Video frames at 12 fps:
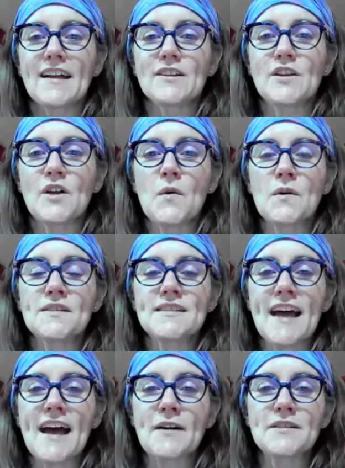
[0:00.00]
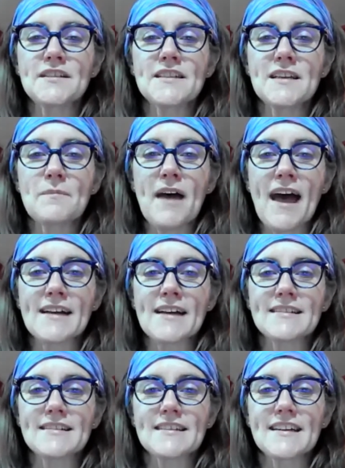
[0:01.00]
Lower down to the
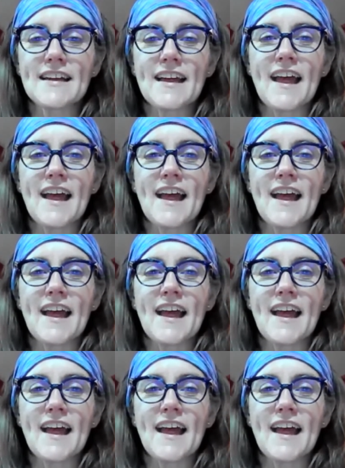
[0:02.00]
mat,